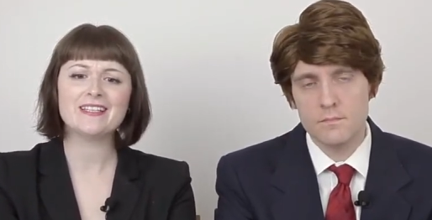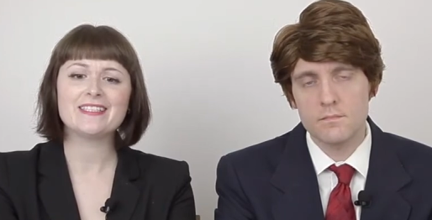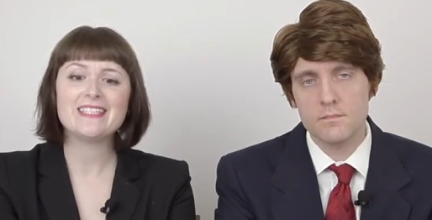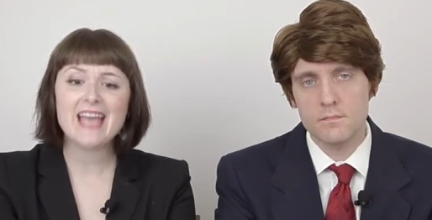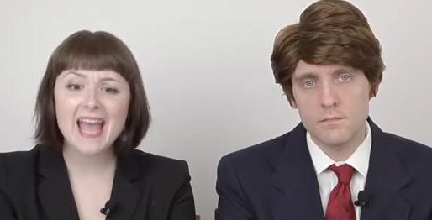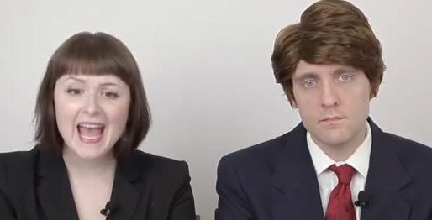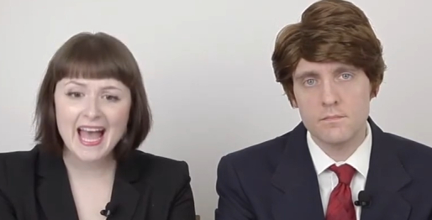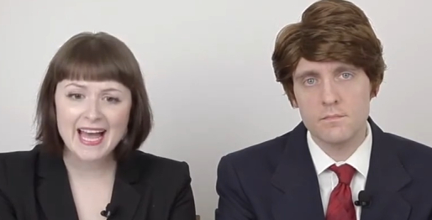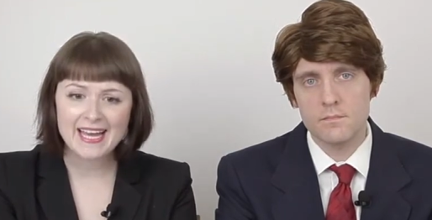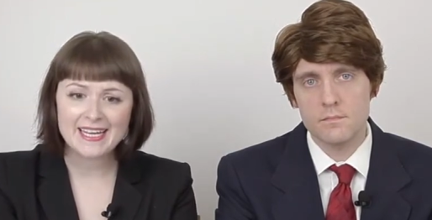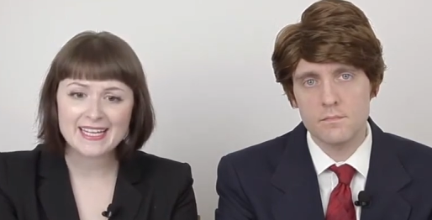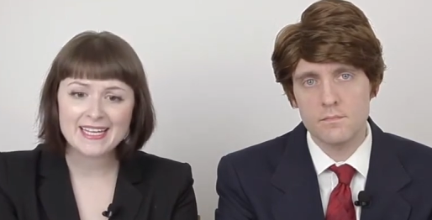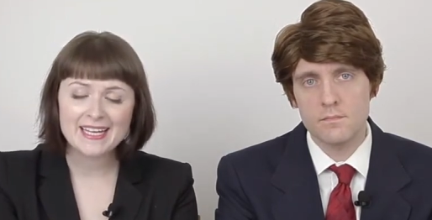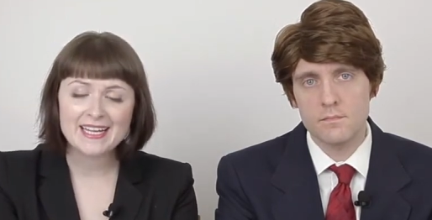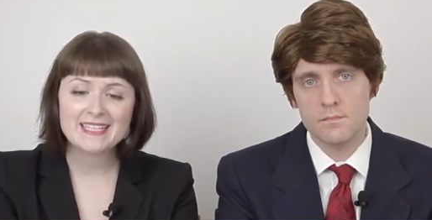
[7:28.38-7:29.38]

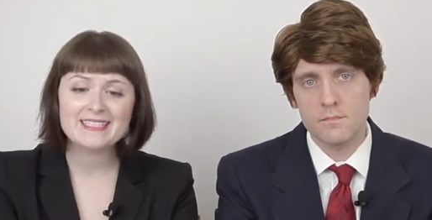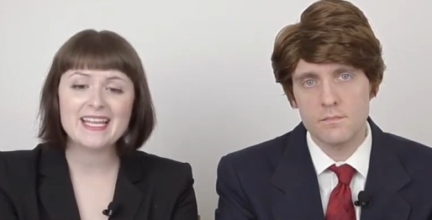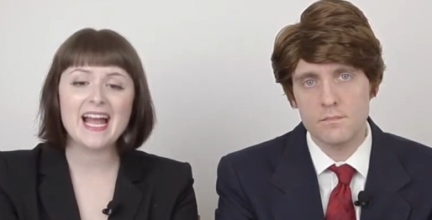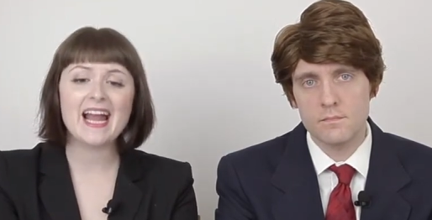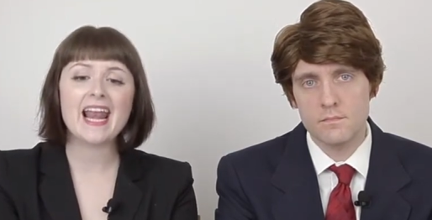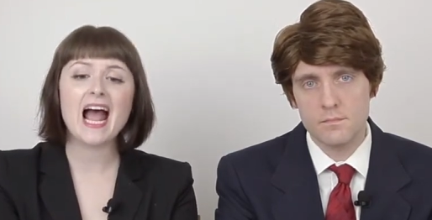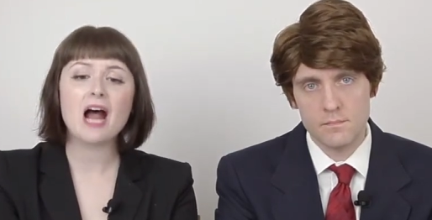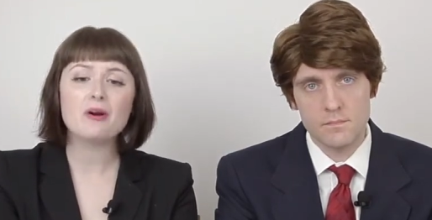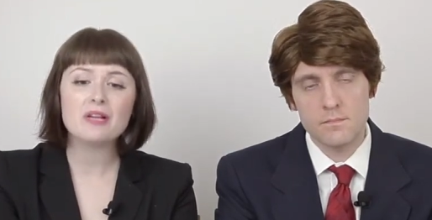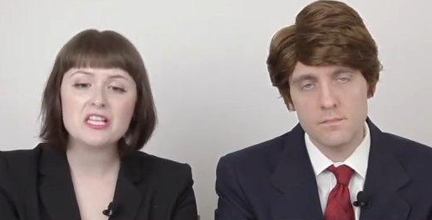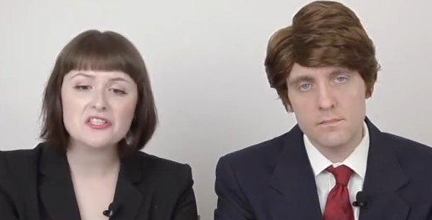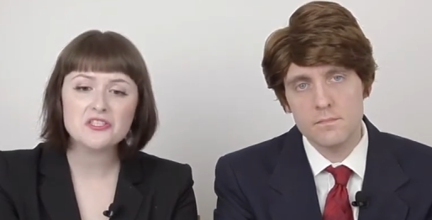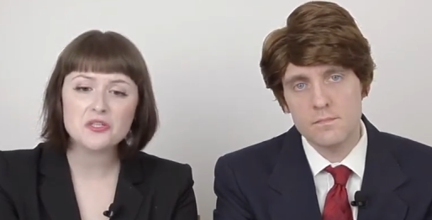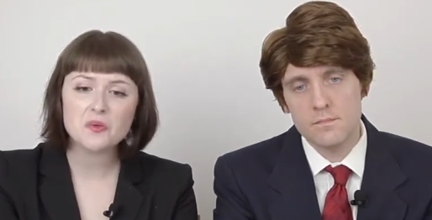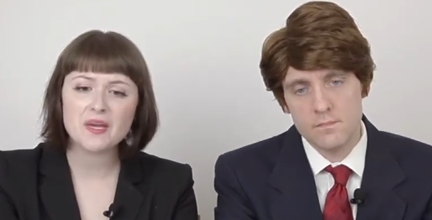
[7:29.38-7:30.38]
Speaker 1: Dan, Dan, how are
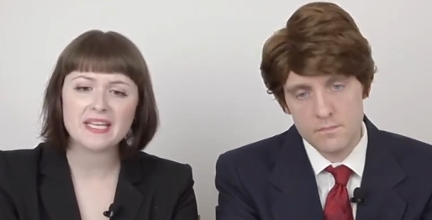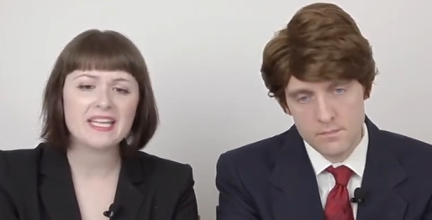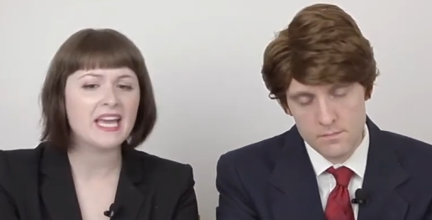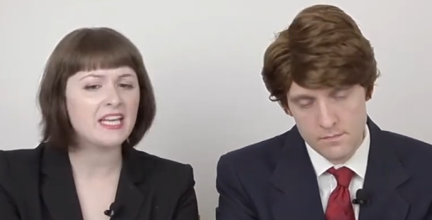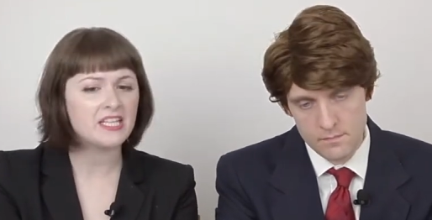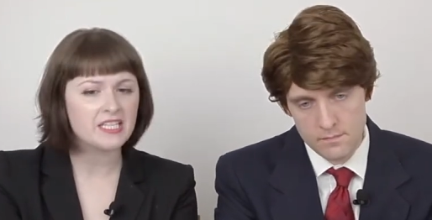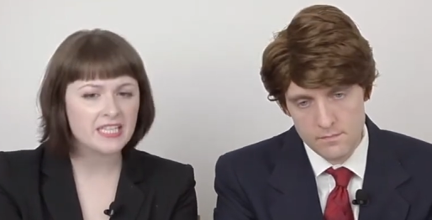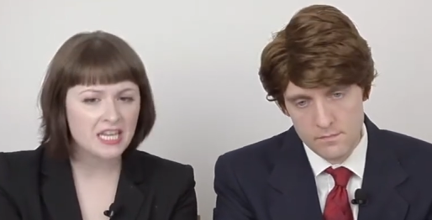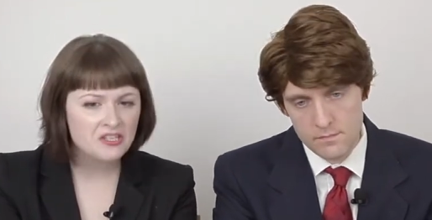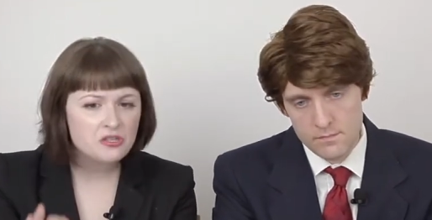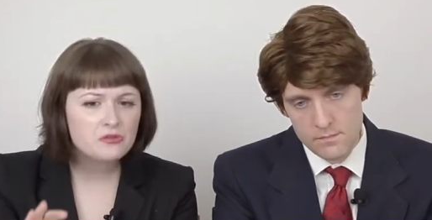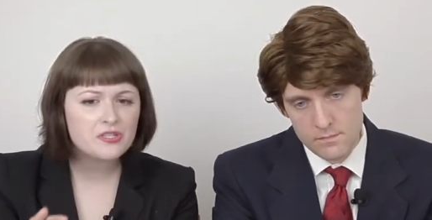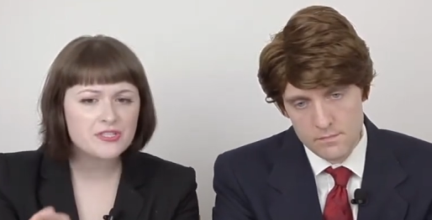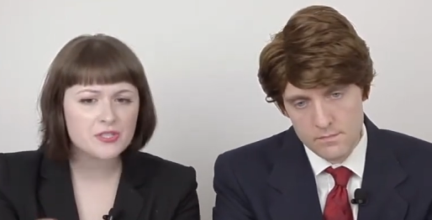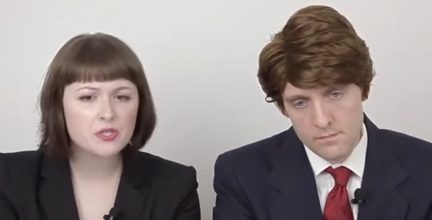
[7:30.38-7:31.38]
you doing? Can, can
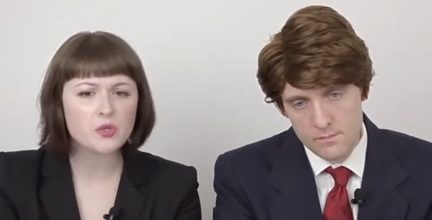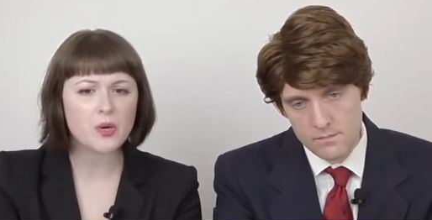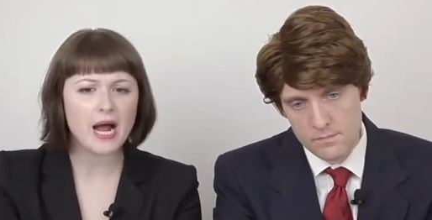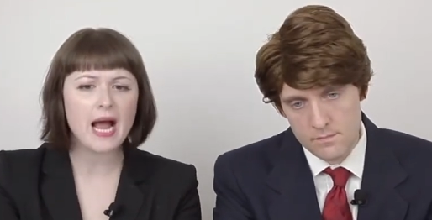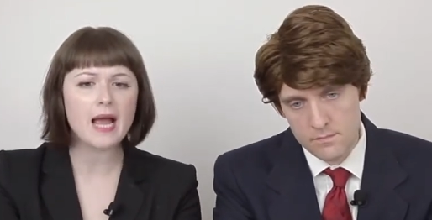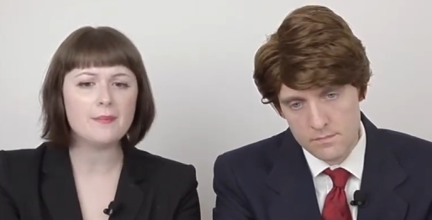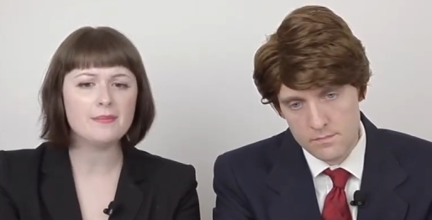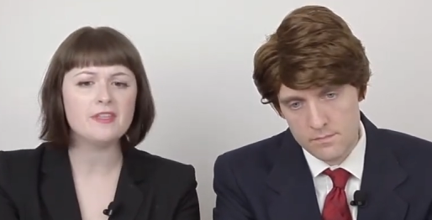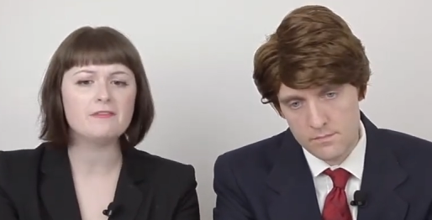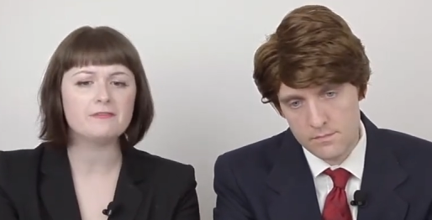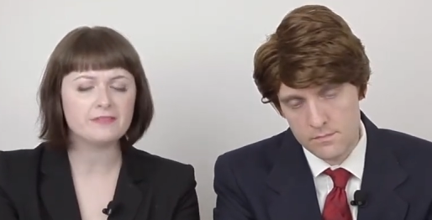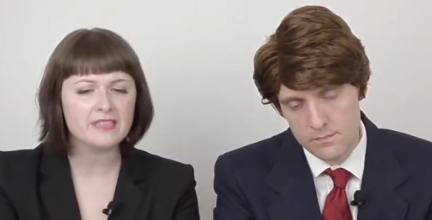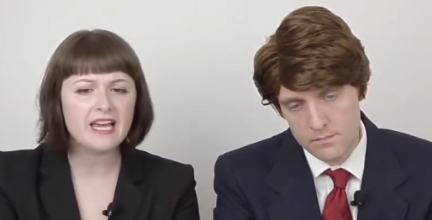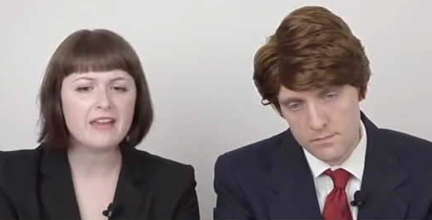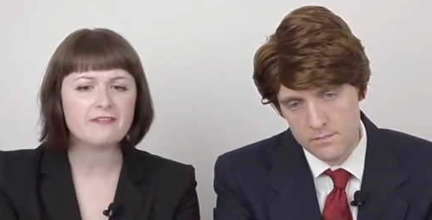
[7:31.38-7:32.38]
you describe the
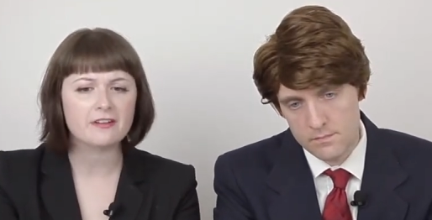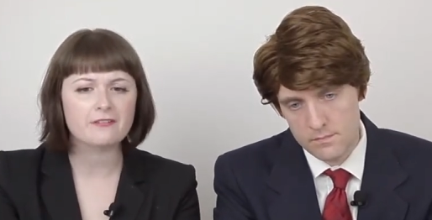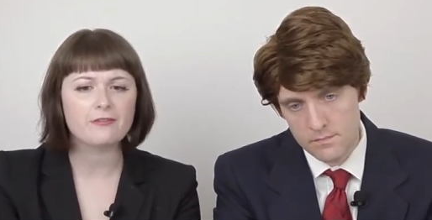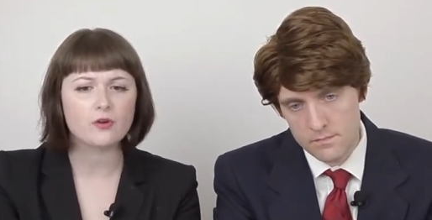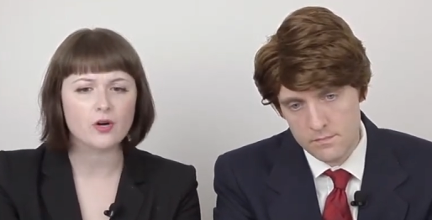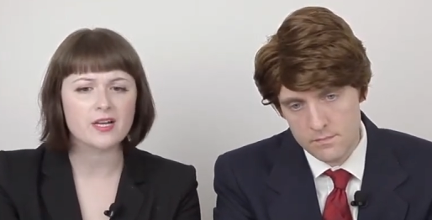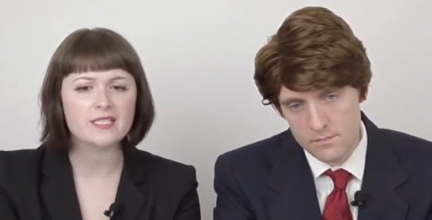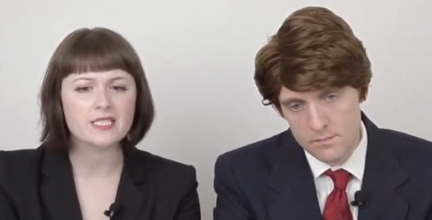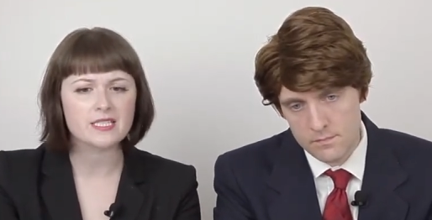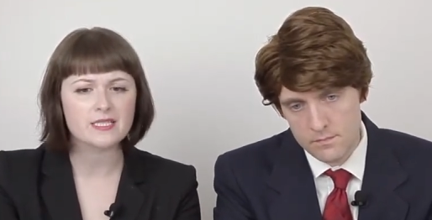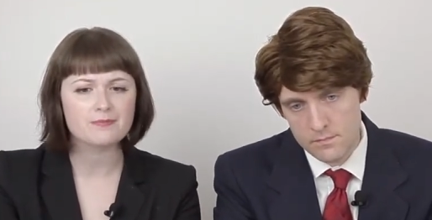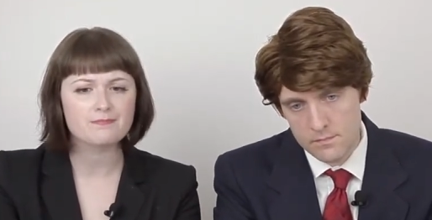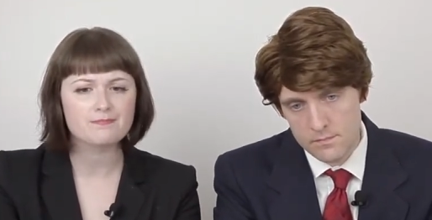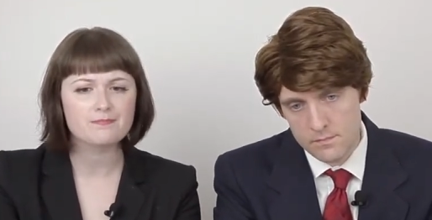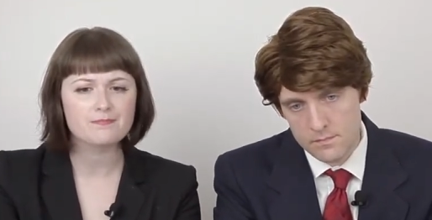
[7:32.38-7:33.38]
flavor for us?